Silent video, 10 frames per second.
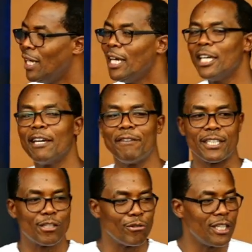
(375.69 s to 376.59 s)
He gave it
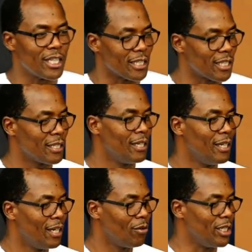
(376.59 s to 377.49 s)
to Jesus
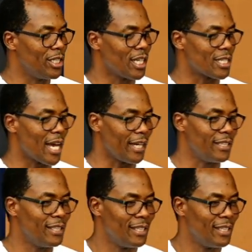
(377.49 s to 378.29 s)
when Jesus died.